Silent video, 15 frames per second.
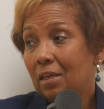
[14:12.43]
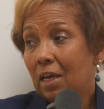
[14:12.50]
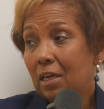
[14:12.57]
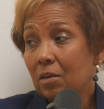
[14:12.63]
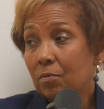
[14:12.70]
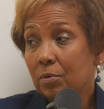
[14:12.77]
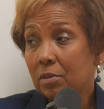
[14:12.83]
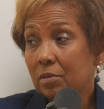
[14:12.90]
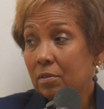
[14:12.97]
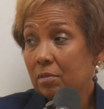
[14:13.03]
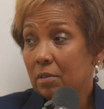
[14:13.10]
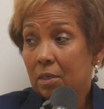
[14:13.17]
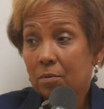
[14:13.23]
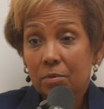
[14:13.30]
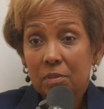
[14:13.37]
And it was
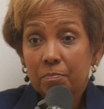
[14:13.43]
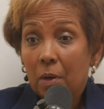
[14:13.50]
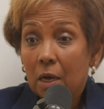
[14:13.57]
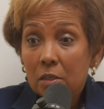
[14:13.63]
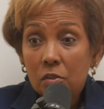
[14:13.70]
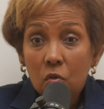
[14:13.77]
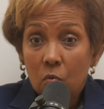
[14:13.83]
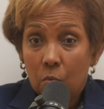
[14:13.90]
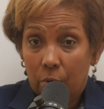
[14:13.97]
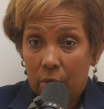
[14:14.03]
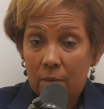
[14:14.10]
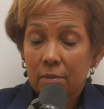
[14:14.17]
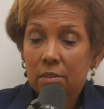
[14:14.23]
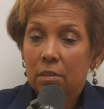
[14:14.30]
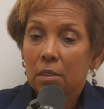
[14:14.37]
puzzle work.
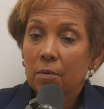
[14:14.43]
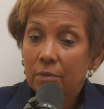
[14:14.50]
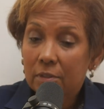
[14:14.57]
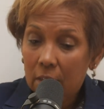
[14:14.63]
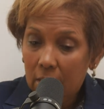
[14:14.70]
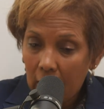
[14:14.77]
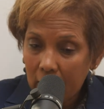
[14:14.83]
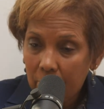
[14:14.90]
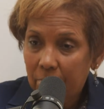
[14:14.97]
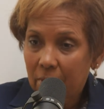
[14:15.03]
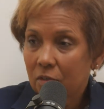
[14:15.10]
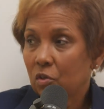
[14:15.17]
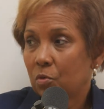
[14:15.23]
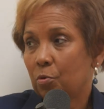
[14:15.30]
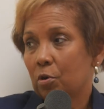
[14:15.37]
It was like
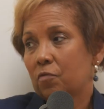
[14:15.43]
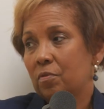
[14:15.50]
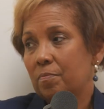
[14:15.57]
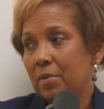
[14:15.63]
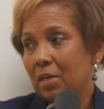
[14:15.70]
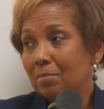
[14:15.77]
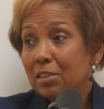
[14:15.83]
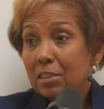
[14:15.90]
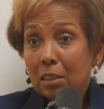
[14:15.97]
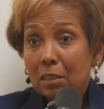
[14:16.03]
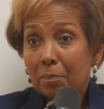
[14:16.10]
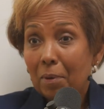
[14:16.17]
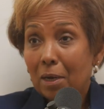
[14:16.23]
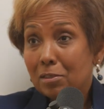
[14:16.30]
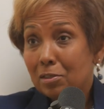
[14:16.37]
puzzle work for me. I'm still a
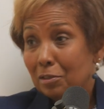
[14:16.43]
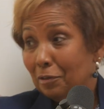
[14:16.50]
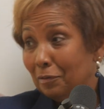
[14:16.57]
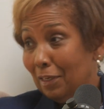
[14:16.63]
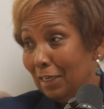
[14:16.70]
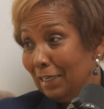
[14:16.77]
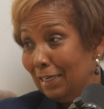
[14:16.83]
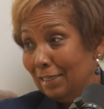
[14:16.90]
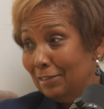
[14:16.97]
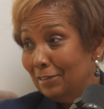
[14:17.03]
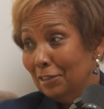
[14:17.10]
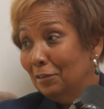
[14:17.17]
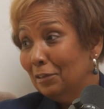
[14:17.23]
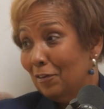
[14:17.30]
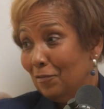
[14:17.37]
puzzler. Like, I
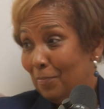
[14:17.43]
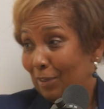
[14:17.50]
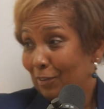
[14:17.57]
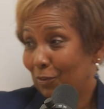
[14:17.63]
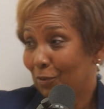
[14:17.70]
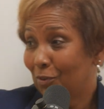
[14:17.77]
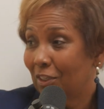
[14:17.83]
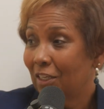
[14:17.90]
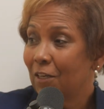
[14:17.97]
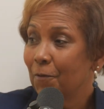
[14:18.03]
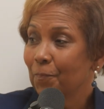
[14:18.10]
still love puzzles.